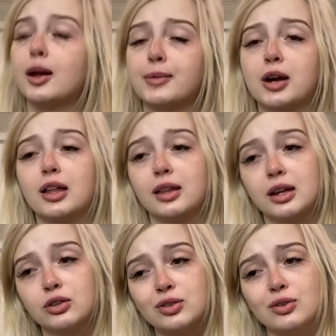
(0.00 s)
I brought
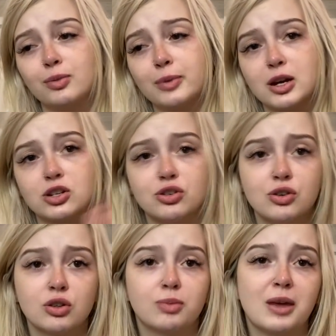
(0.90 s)
like toothbrush,
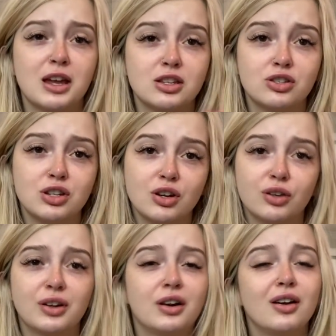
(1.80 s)
toothpaste,
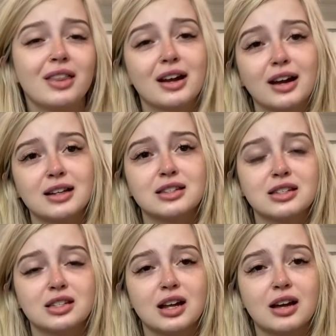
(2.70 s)
deodorant, all that kinds
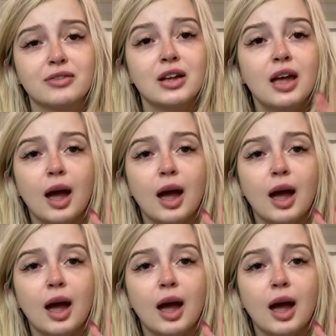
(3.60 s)
of stuff.